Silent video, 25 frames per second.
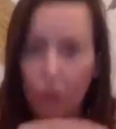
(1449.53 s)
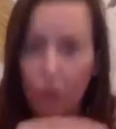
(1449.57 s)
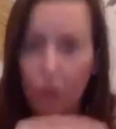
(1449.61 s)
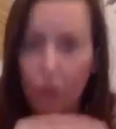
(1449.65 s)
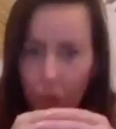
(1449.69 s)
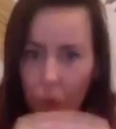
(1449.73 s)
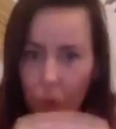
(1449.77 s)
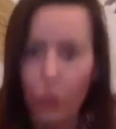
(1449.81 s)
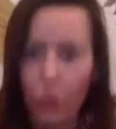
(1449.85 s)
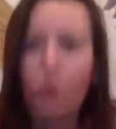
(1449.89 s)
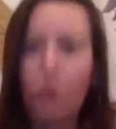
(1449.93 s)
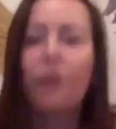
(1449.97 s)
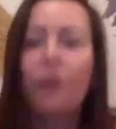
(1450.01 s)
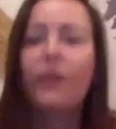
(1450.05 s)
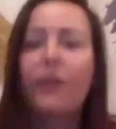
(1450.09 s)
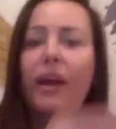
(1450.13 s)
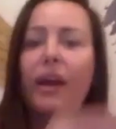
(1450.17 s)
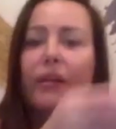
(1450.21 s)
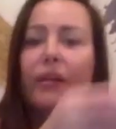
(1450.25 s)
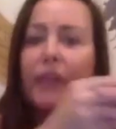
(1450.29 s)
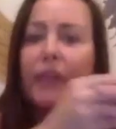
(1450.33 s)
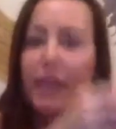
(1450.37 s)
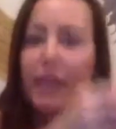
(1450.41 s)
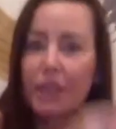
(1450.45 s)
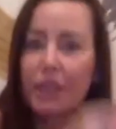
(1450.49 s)
all of our
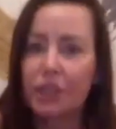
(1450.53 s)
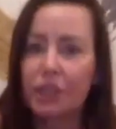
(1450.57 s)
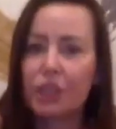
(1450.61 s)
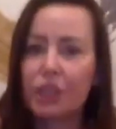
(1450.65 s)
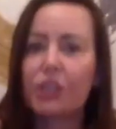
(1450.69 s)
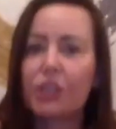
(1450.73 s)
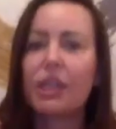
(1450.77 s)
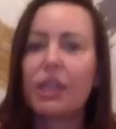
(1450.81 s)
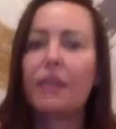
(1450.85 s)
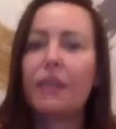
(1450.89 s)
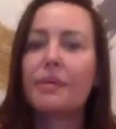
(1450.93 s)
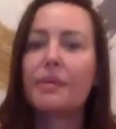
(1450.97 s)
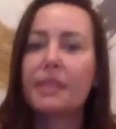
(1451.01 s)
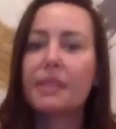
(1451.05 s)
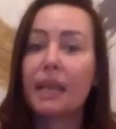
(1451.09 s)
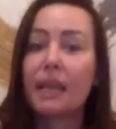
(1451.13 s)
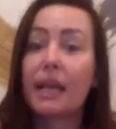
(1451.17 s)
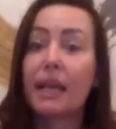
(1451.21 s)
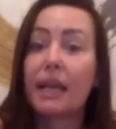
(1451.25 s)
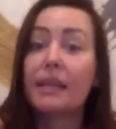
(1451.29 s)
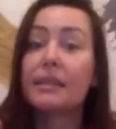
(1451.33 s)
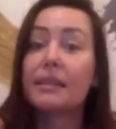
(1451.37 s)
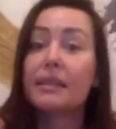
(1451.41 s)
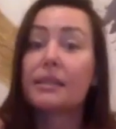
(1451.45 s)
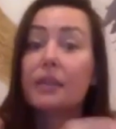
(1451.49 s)
relationships
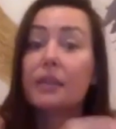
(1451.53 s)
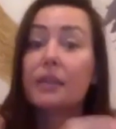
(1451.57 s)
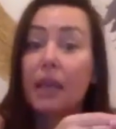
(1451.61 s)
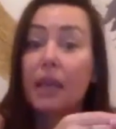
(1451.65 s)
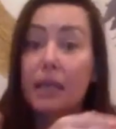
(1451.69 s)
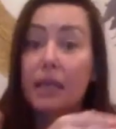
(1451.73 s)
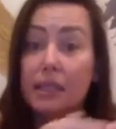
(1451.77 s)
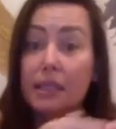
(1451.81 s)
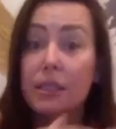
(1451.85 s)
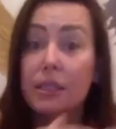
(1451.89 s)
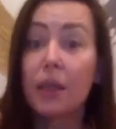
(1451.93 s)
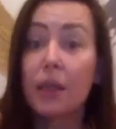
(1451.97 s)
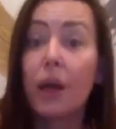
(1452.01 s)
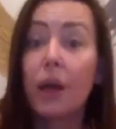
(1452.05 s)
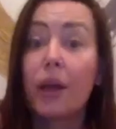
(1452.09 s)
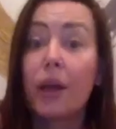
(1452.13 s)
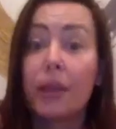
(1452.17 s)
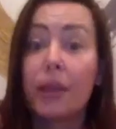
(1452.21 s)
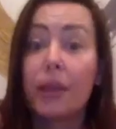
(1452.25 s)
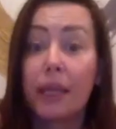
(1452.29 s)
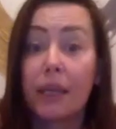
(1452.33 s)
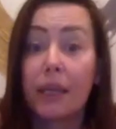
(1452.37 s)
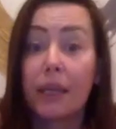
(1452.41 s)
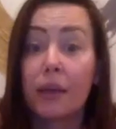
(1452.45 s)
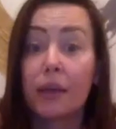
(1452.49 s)
as
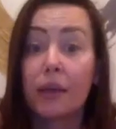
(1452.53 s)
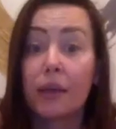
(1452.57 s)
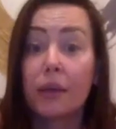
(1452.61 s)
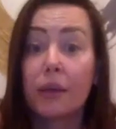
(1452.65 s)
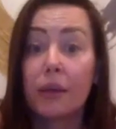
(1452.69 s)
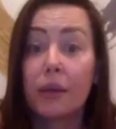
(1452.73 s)
learning,